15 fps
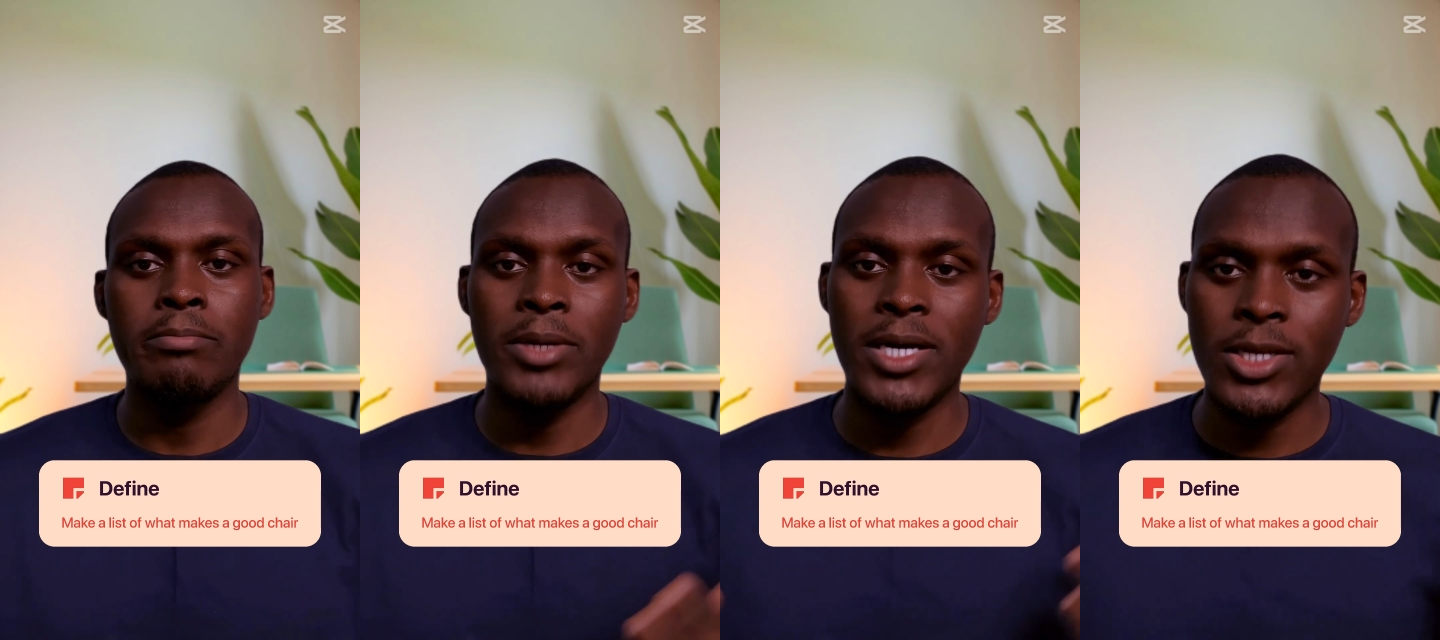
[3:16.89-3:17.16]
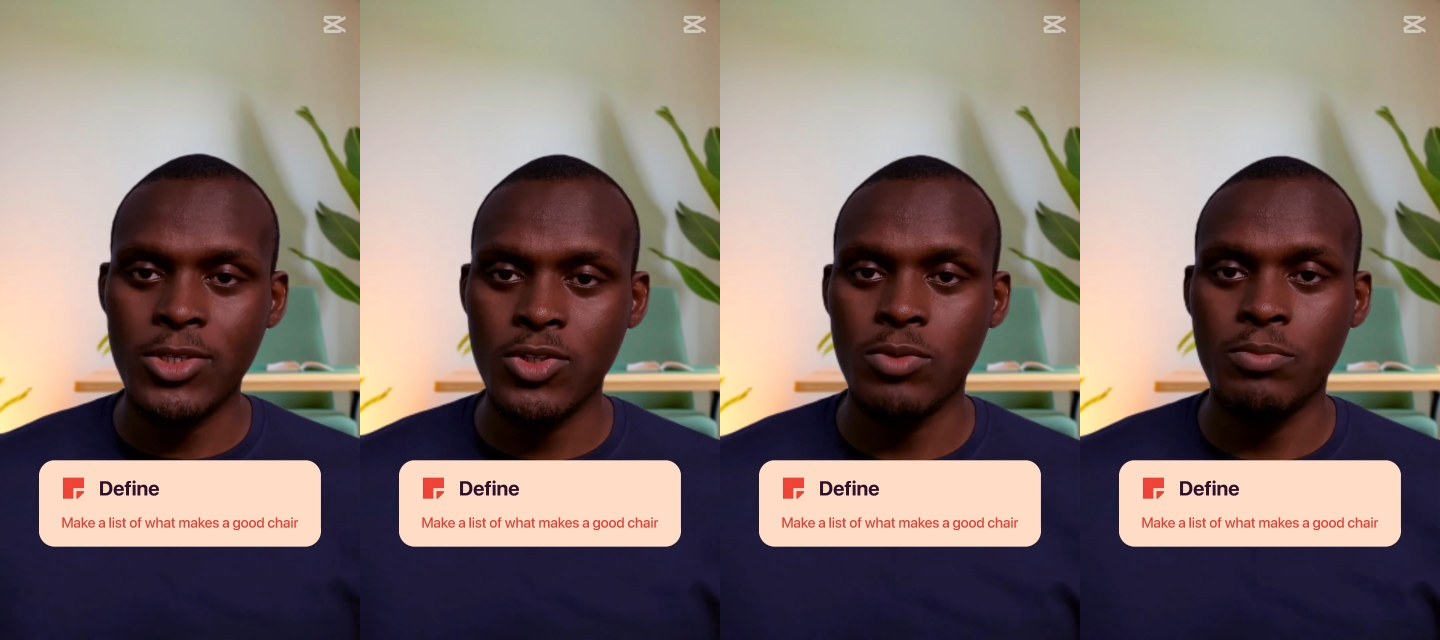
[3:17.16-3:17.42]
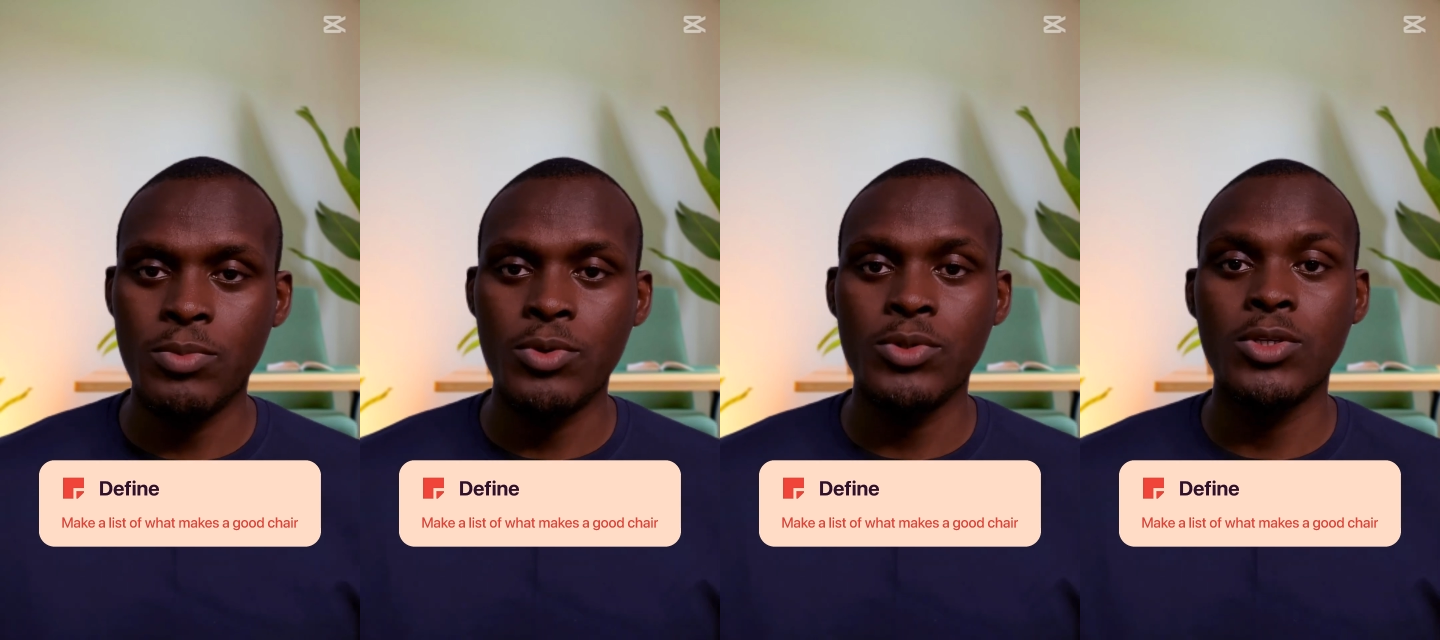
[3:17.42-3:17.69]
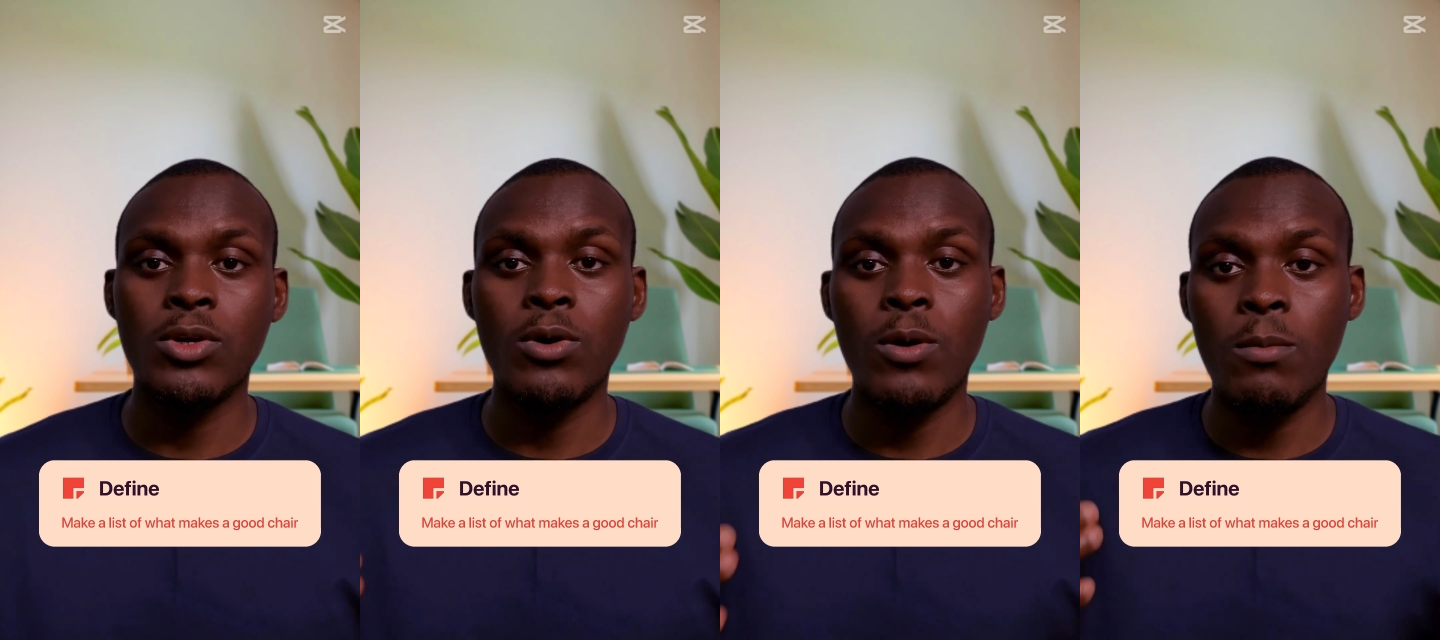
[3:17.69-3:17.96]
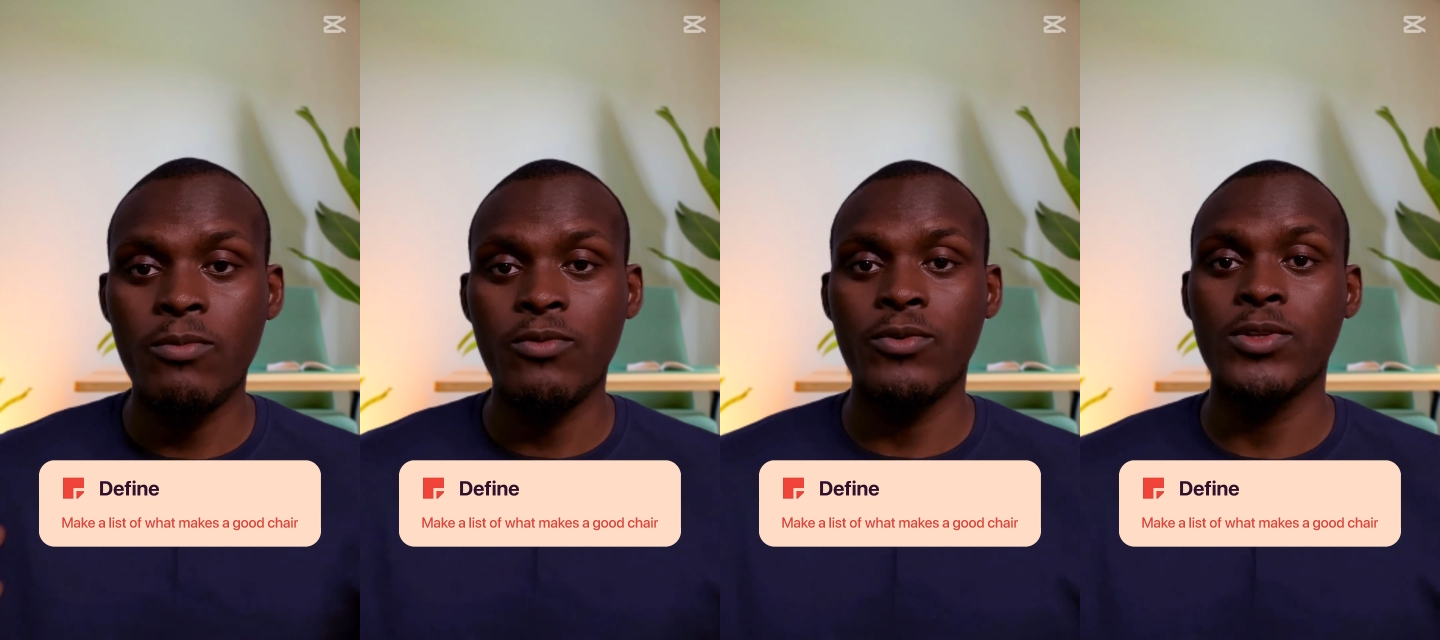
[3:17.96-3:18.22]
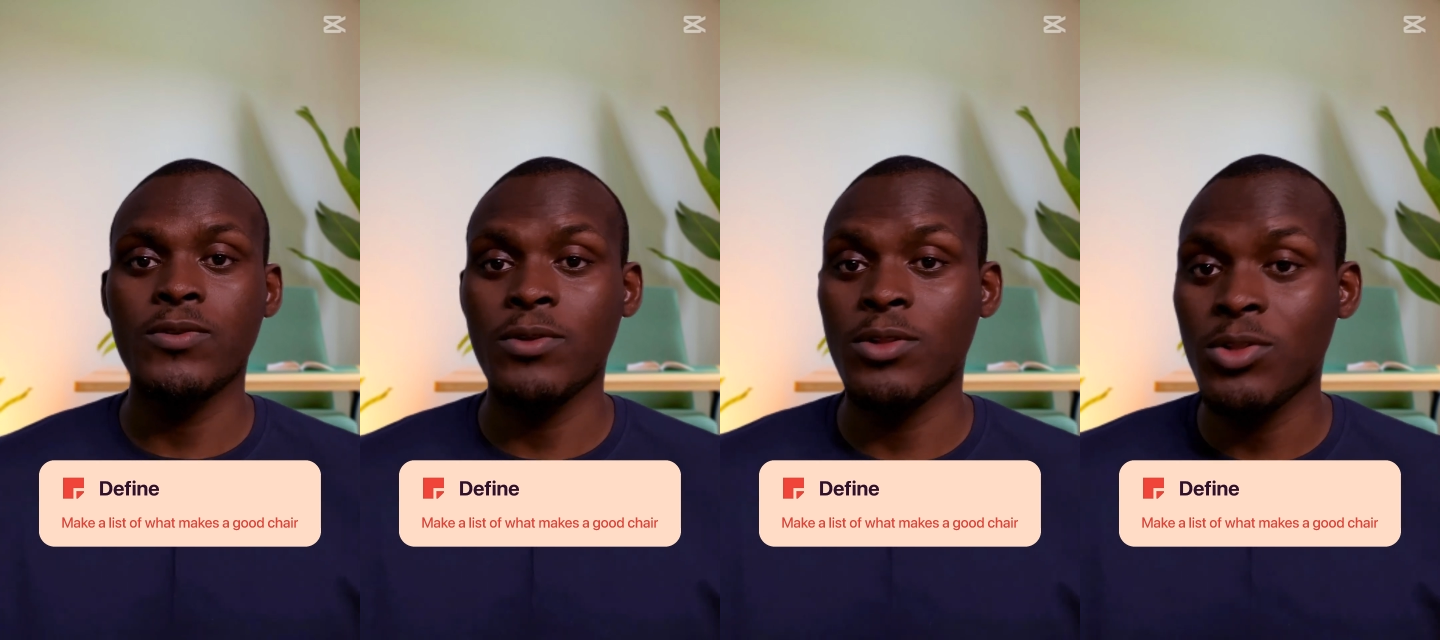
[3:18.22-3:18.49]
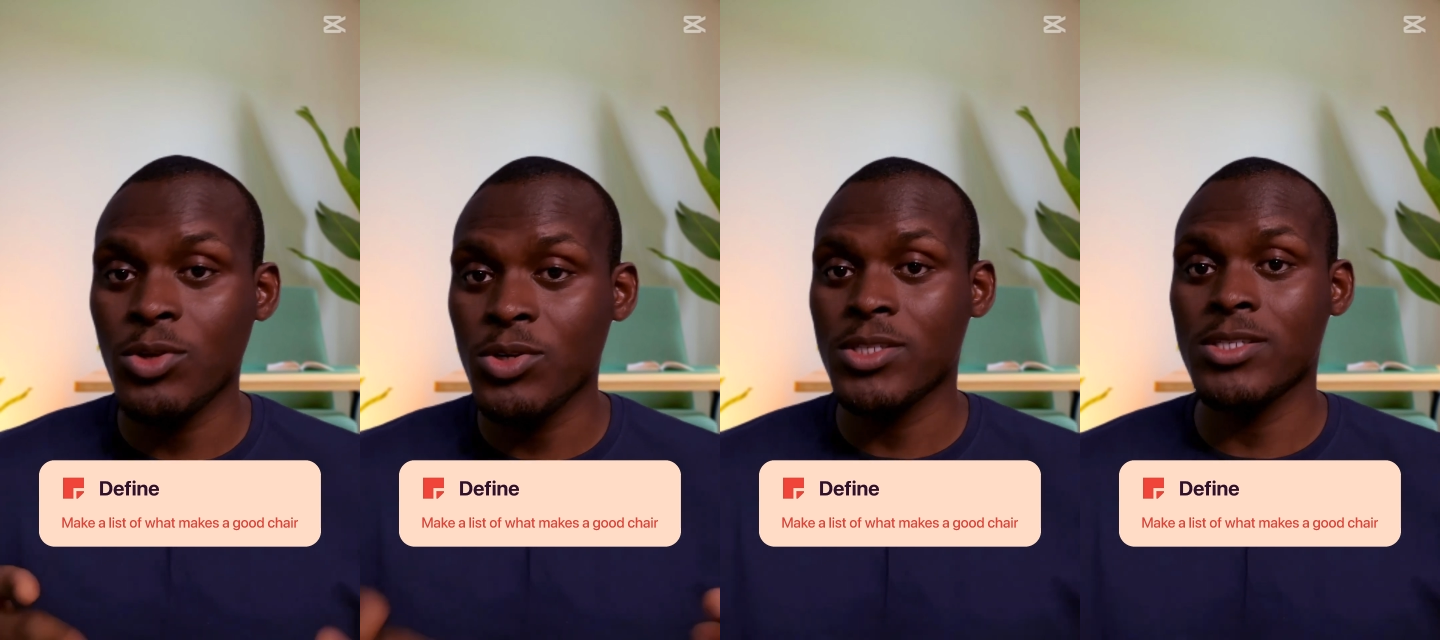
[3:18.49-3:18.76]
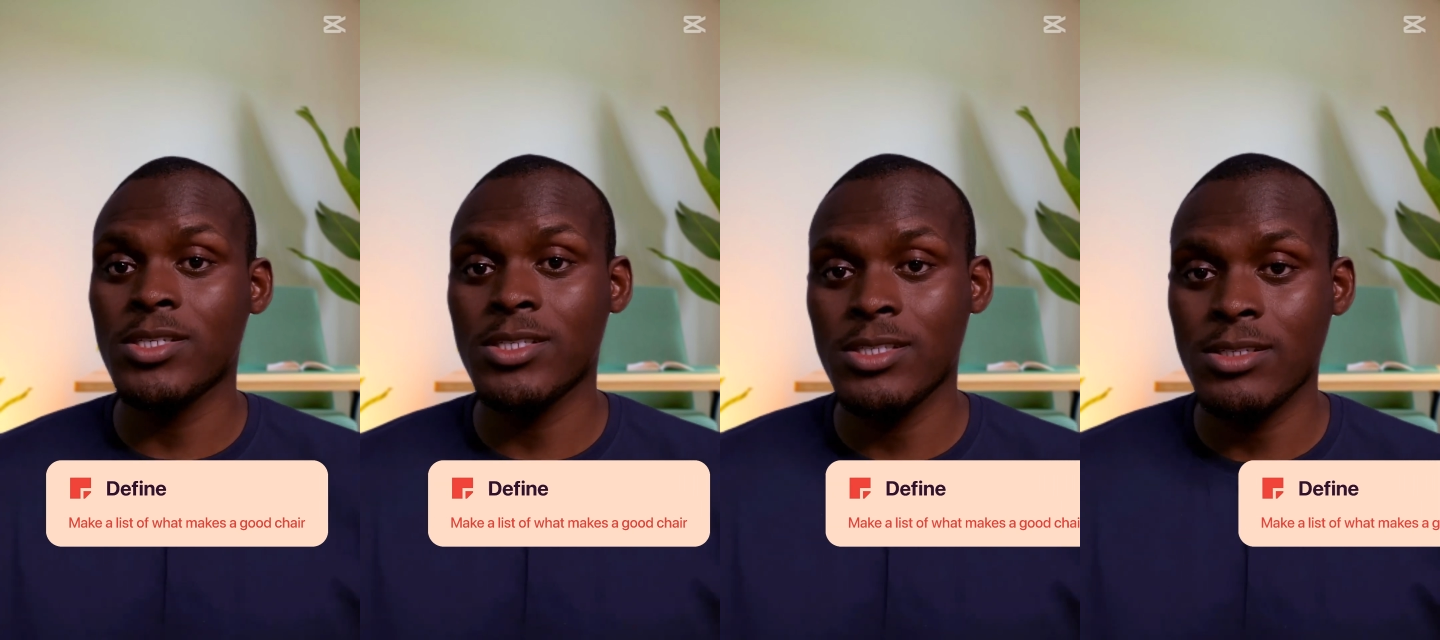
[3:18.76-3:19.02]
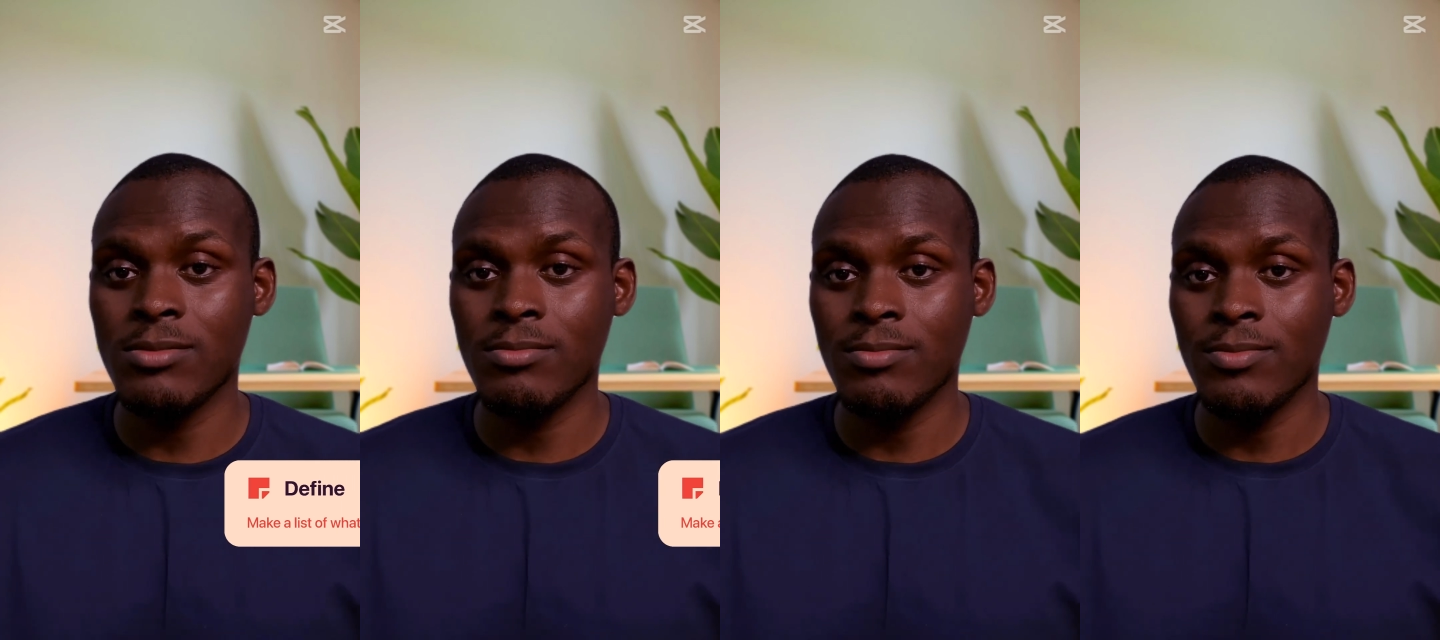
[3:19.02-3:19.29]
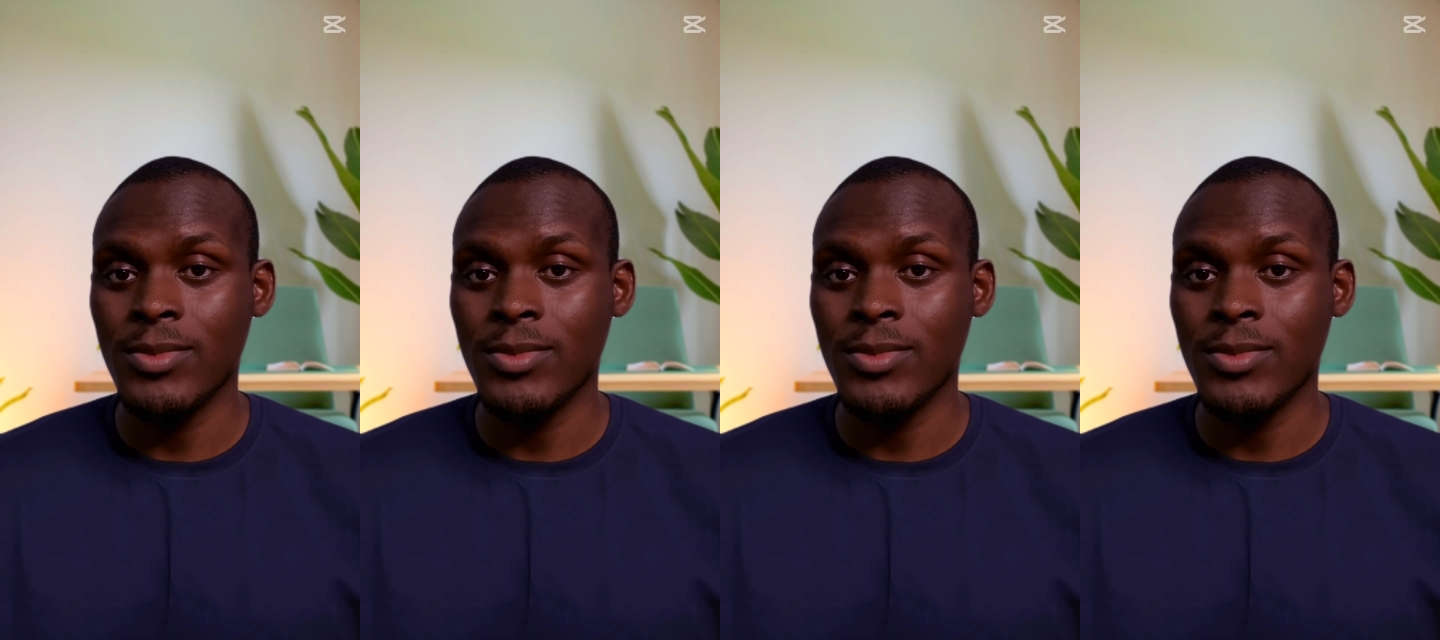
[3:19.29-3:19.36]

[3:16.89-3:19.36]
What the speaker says: back support, comfort for long sitting.